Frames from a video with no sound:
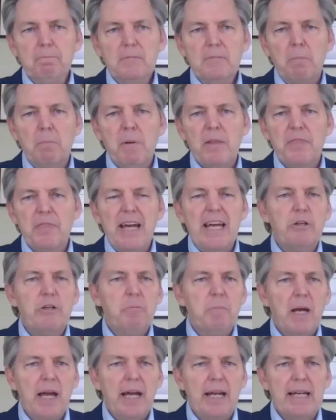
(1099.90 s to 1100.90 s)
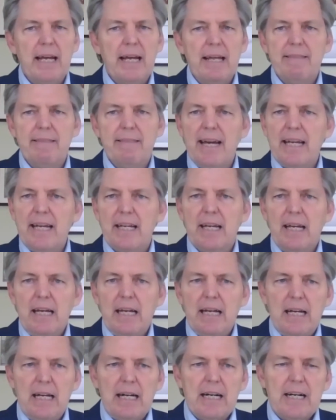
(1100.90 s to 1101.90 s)
But thank you, Megan, and thank
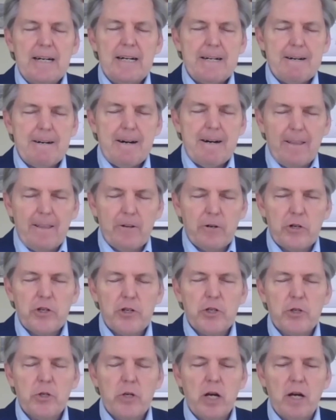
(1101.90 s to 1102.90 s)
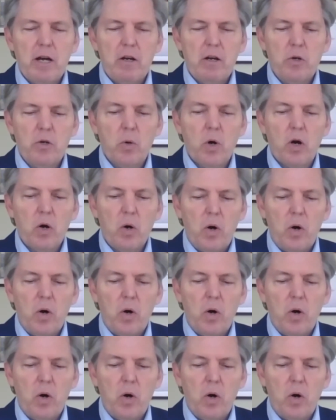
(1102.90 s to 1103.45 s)
others who are